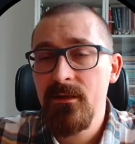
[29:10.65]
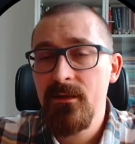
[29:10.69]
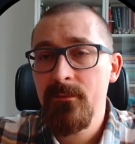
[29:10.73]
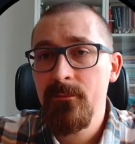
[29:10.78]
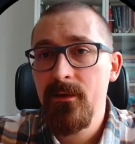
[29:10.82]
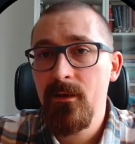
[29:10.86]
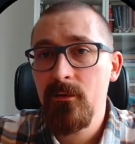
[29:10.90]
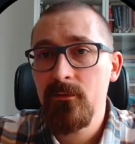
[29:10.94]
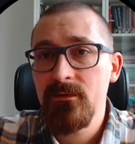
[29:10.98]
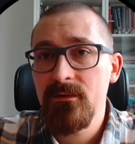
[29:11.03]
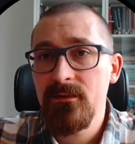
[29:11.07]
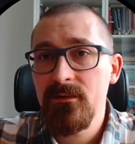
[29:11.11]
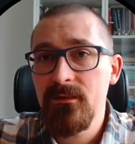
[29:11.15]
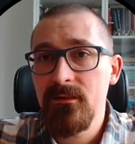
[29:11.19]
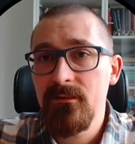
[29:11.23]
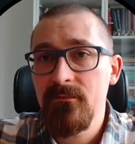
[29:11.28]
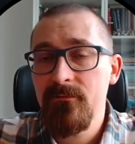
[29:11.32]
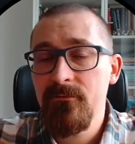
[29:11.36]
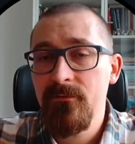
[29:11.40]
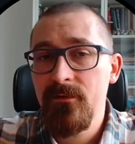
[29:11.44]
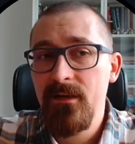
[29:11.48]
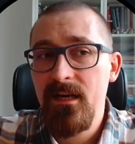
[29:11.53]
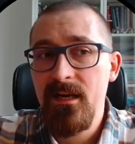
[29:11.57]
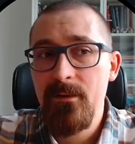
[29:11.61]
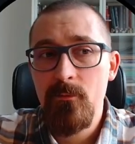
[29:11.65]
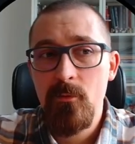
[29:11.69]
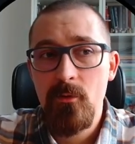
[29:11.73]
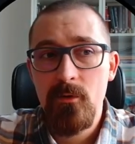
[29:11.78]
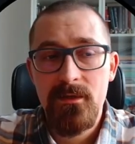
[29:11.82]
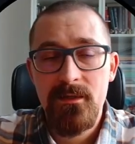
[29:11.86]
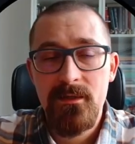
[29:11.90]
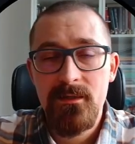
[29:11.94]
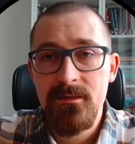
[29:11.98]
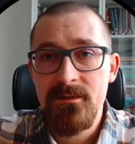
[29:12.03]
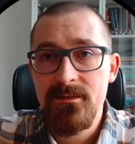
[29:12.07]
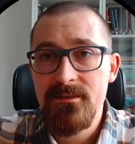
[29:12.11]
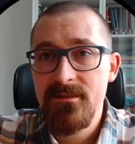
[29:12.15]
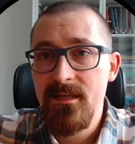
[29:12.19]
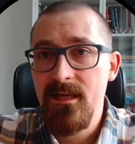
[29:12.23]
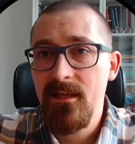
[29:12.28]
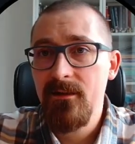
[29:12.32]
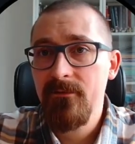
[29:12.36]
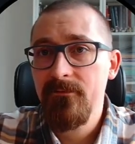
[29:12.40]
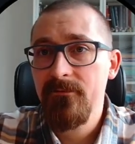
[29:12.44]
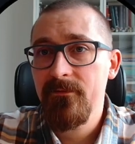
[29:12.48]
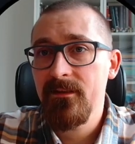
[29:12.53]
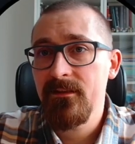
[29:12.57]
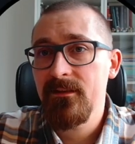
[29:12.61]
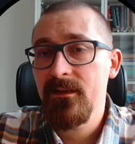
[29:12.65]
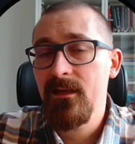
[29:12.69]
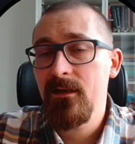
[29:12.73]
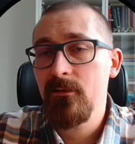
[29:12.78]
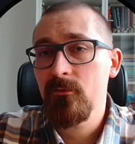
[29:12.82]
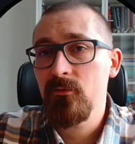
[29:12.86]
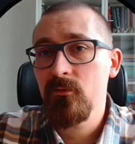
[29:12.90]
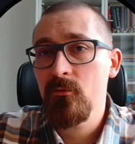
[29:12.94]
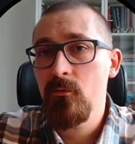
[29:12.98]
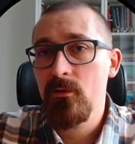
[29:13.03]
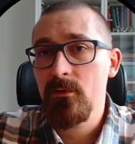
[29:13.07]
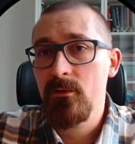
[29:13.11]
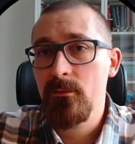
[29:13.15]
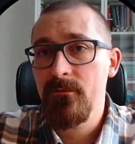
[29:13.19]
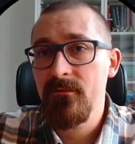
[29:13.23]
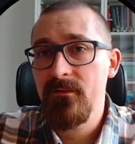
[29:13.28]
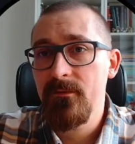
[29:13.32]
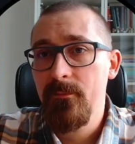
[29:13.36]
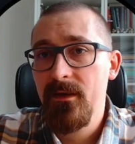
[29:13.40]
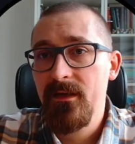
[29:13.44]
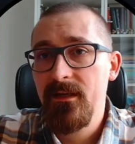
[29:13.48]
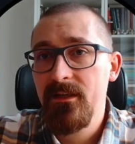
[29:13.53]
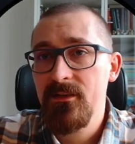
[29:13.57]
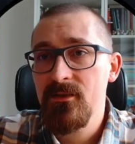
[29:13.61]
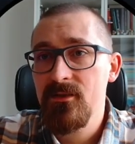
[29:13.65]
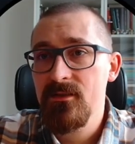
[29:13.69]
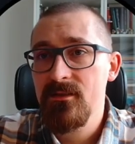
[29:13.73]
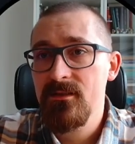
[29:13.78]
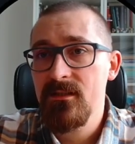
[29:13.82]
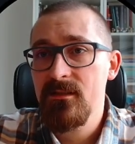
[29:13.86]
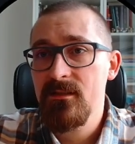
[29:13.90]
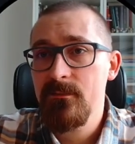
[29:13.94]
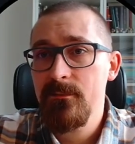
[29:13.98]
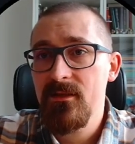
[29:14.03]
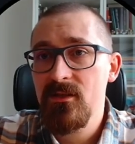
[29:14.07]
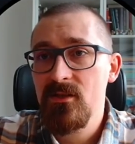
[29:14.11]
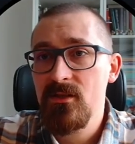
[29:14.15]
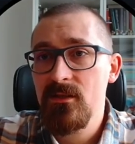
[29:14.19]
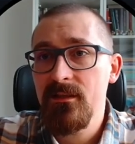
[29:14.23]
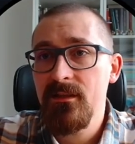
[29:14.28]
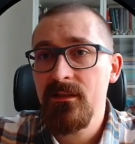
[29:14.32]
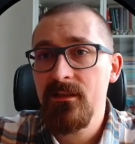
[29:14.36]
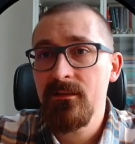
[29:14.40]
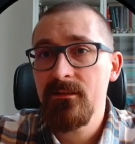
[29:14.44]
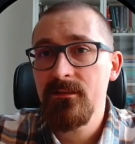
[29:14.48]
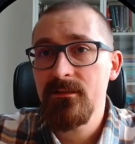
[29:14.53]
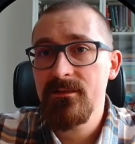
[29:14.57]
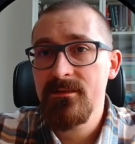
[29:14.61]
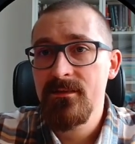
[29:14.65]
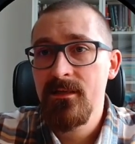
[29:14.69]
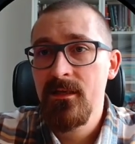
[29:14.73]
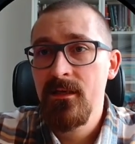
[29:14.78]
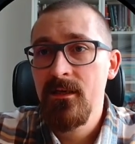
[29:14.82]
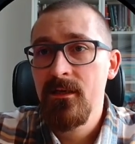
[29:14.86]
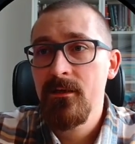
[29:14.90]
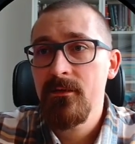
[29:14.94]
about the framework itself and how to work with the packages, especially in this